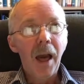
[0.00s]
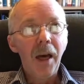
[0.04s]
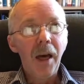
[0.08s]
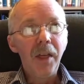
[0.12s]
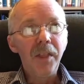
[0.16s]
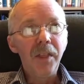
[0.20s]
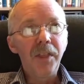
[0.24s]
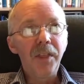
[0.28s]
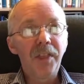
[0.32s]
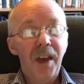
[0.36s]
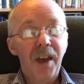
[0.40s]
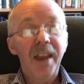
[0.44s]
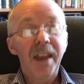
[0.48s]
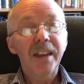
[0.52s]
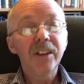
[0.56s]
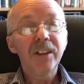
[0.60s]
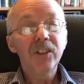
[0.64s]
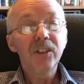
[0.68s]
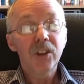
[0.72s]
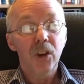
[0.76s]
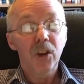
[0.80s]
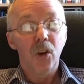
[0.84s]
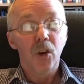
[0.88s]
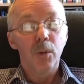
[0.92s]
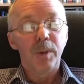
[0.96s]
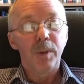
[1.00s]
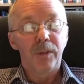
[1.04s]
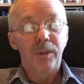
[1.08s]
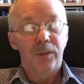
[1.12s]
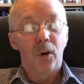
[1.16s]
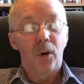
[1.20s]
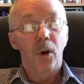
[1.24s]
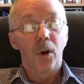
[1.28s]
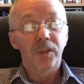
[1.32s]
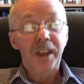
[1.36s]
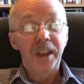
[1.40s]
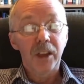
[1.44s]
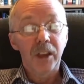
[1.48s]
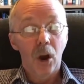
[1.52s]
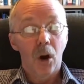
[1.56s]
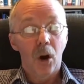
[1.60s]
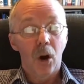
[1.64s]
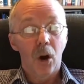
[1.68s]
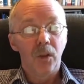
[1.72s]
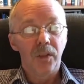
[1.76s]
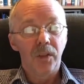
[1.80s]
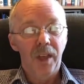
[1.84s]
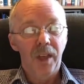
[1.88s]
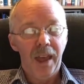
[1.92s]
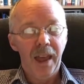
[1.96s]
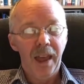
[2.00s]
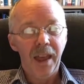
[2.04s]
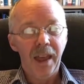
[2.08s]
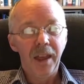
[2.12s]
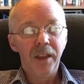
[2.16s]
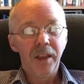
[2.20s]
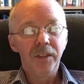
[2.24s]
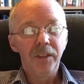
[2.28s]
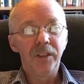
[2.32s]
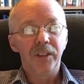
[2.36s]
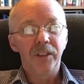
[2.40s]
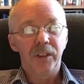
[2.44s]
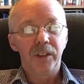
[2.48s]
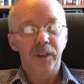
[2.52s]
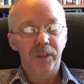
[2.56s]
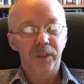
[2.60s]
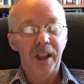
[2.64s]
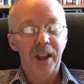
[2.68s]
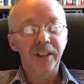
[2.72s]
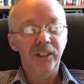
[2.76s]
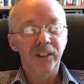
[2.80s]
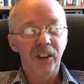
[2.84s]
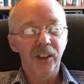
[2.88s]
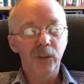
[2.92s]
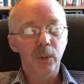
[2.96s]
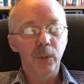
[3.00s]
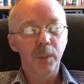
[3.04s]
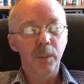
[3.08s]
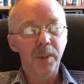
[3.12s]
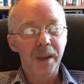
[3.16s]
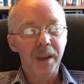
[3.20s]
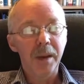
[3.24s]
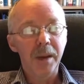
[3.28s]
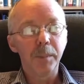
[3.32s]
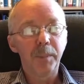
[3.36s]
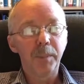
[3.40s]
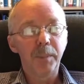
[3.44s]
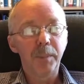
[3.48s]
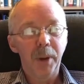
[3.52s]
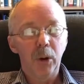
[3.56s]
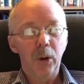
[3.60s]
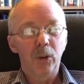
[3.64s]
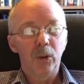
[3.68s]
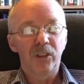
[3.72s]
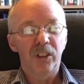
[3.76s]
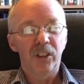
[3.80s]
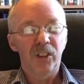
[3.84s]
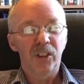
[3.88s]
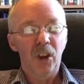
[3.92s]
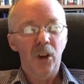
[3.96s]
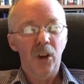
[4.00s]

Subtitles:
They knew before they got there that defences were being built.